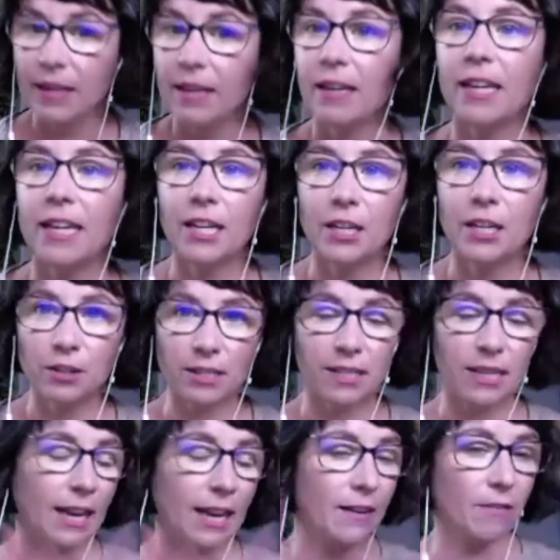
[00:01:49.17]
here's
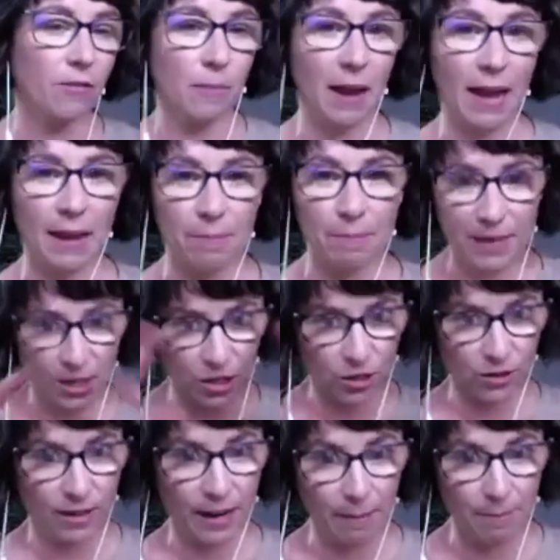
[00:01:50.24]
kind of my picture
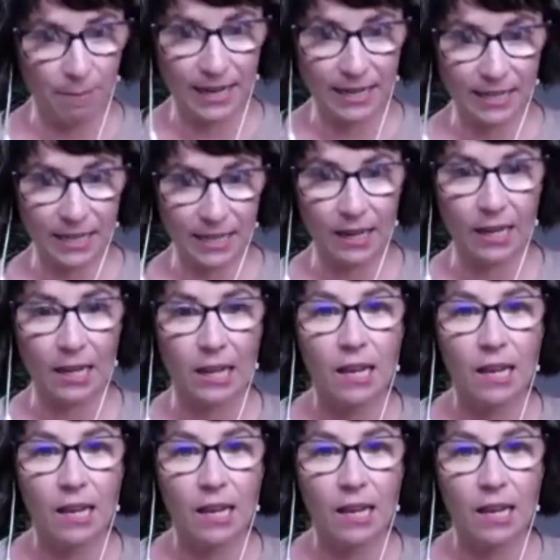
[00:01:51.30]
that I'm painting.